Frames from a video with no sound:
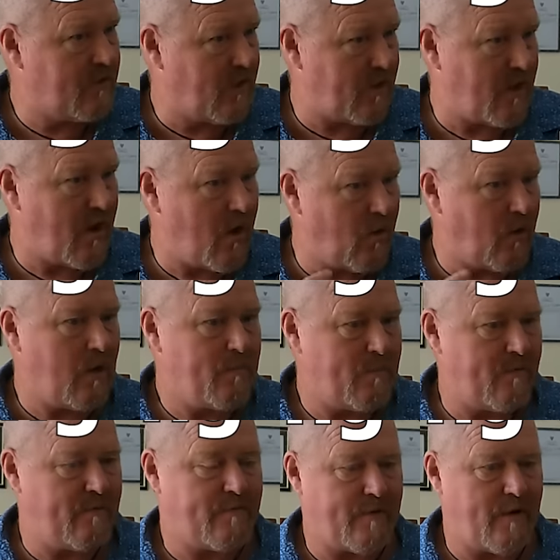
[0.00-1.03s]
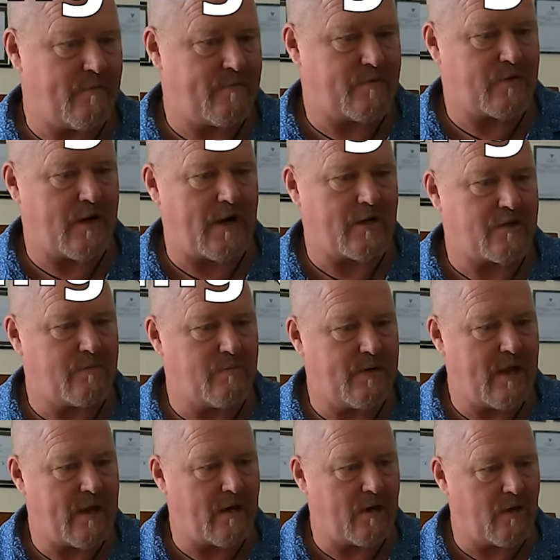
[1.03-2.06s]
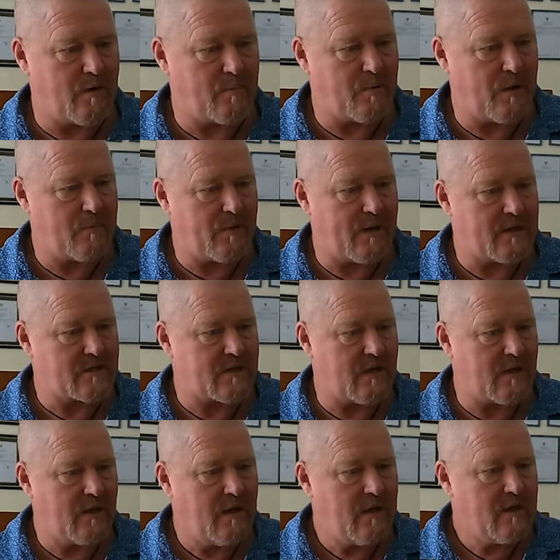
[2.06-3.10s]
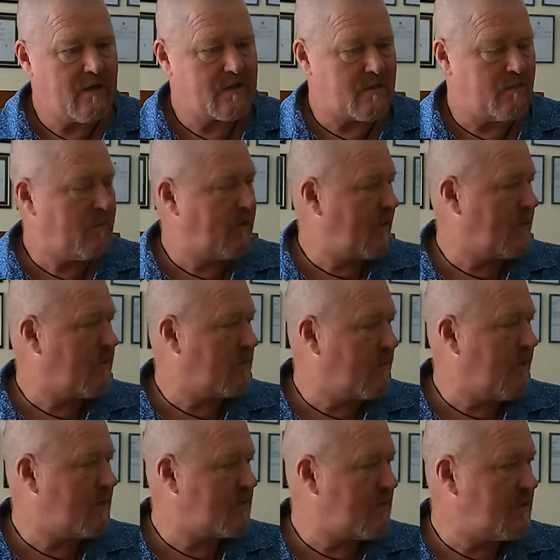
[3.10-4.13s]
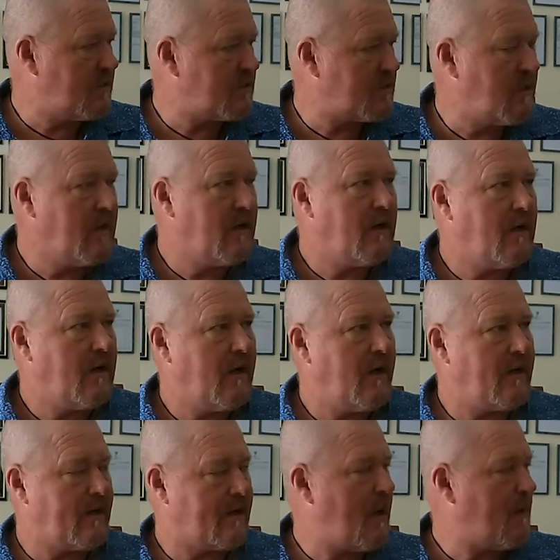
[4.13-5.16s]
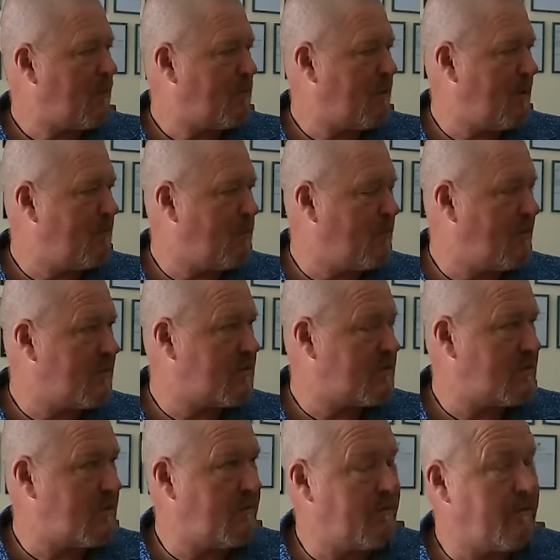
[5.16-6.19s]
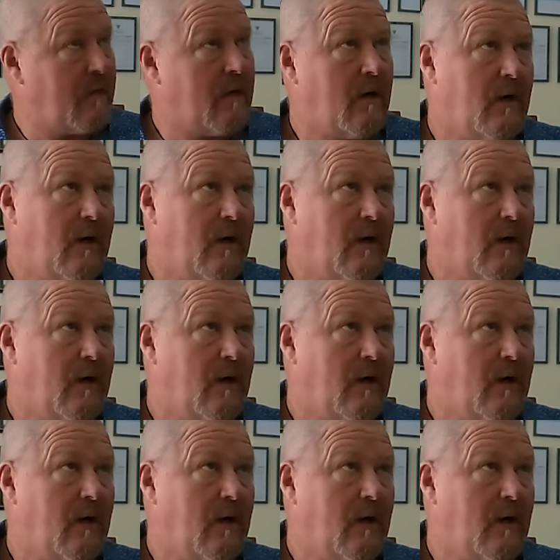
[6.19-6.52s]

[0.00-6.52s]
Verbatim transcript: got a whole heap of, of traction. We had a lot of people asking some really good questions, and a couple of people with some